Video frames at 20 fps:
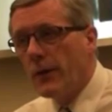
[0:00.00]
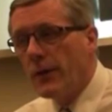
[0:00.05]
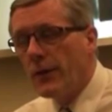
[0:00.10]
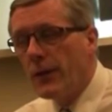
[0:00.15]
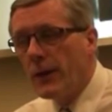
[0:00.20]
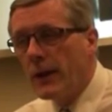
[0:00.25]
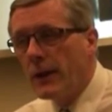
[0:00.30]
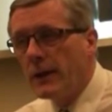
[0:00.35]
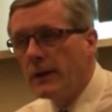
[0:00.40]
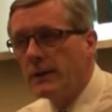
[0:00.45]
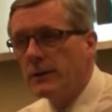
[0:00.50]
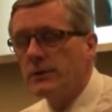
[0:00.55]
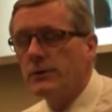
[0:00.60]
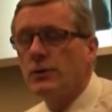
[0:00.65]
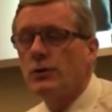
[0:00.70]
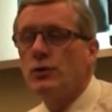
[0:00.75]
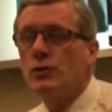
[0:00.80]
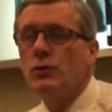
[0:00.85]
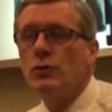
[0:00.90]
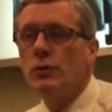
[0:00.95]
things
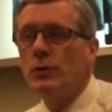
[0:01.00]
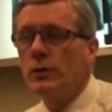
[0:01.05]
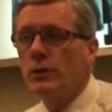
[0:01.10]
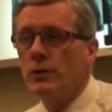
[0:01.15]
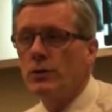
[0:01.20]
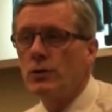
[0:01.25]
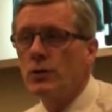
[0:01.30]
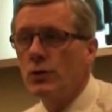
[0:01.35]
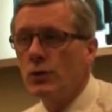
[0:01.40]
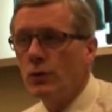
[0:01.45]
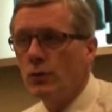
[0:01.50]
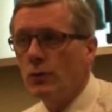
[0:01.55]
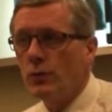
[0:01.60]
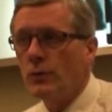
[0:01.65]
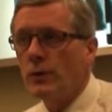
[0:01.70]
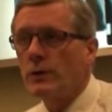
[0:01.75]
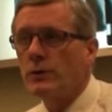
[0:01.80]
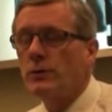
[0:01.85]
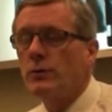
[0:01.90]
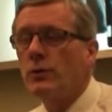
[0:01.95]
that you can do
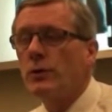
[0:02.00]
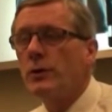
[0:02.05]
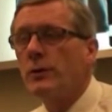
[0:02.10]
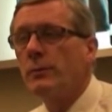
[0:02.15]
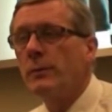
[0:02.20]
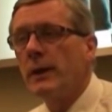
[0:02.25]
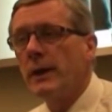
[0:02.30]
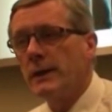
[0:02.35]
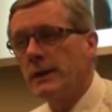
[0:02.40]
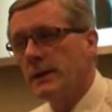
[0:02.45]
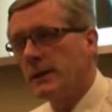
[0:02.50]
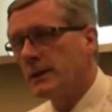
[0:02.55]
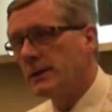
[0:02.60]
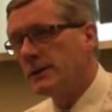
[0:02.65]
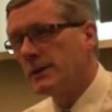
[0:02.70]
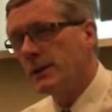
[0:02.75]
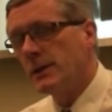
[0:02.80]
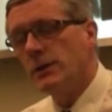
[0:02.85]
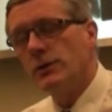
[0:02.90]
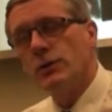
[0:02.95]
that's going to make the
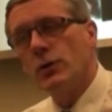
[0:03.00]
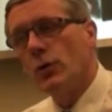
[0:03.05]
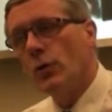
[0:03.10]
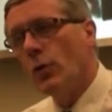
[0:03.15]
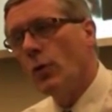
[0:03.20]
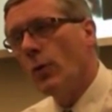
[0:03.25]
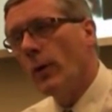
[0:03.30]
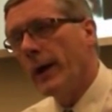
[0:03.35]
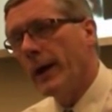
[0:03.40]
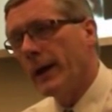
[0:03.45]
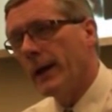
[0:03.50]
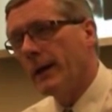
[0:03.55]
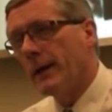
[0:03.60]
disease go away.